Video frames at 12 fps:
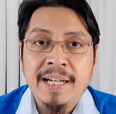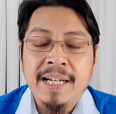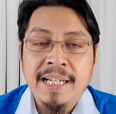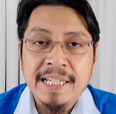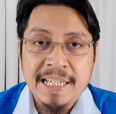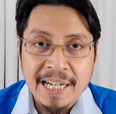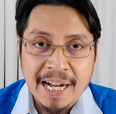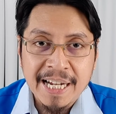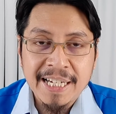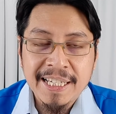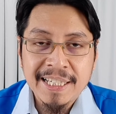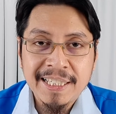The
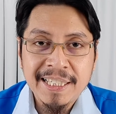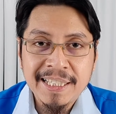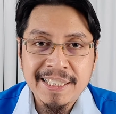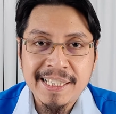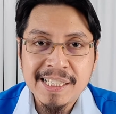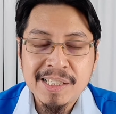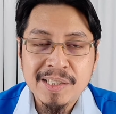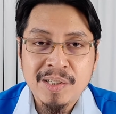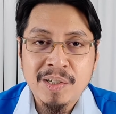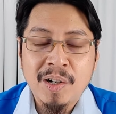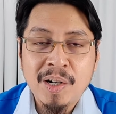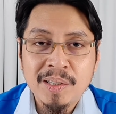idea here is
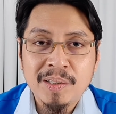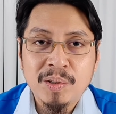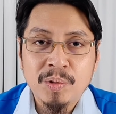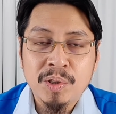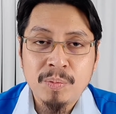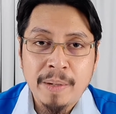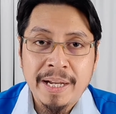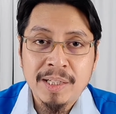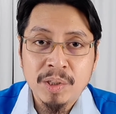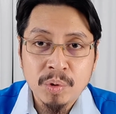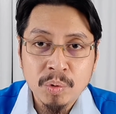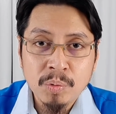not to
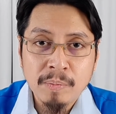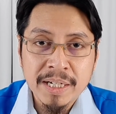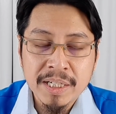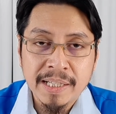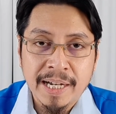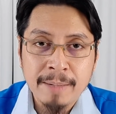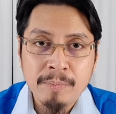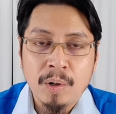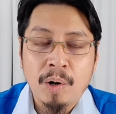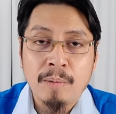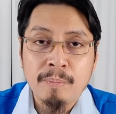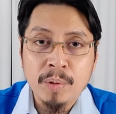spend too much time
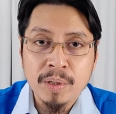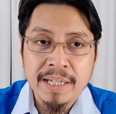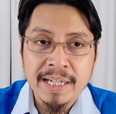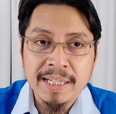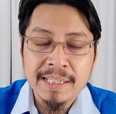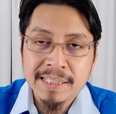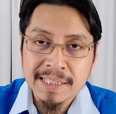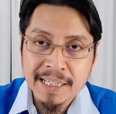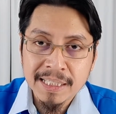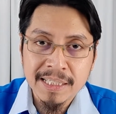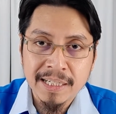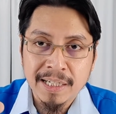or put in
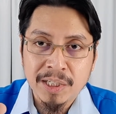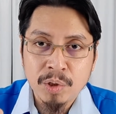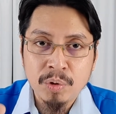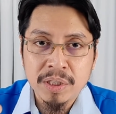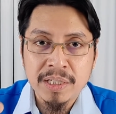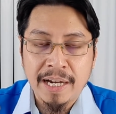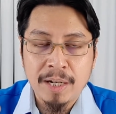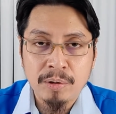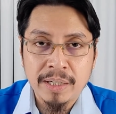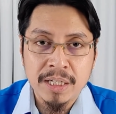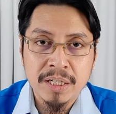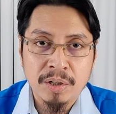such a huge
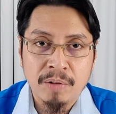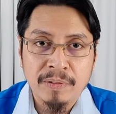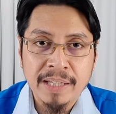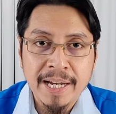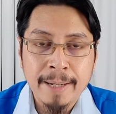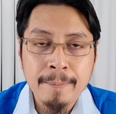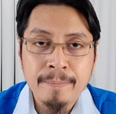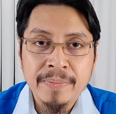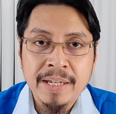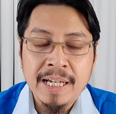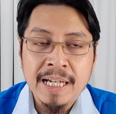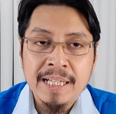allocation of time
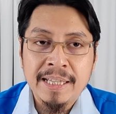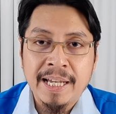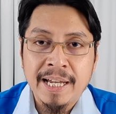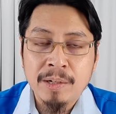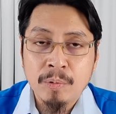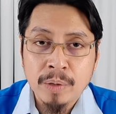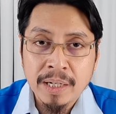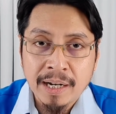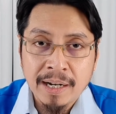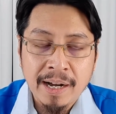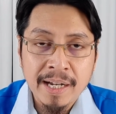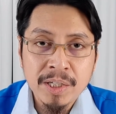that we are
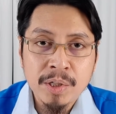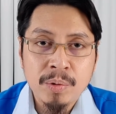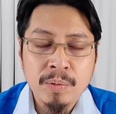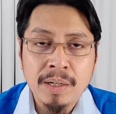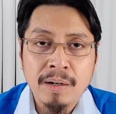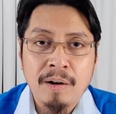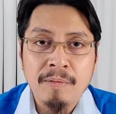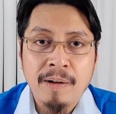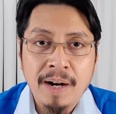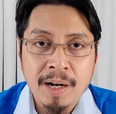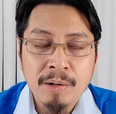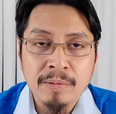unsure of
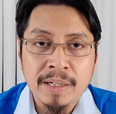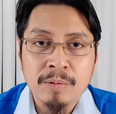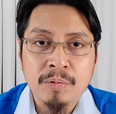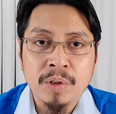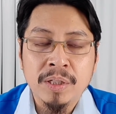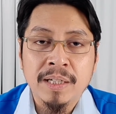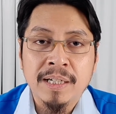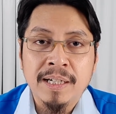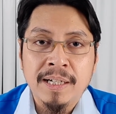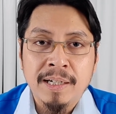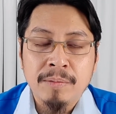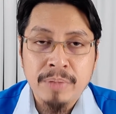how it would
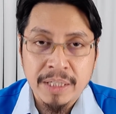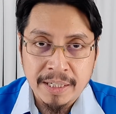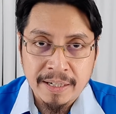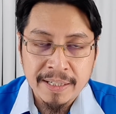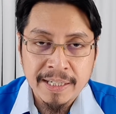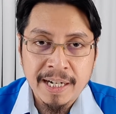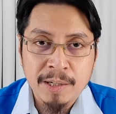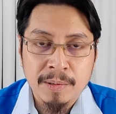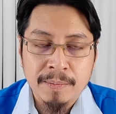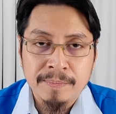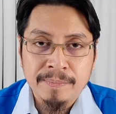be carried out.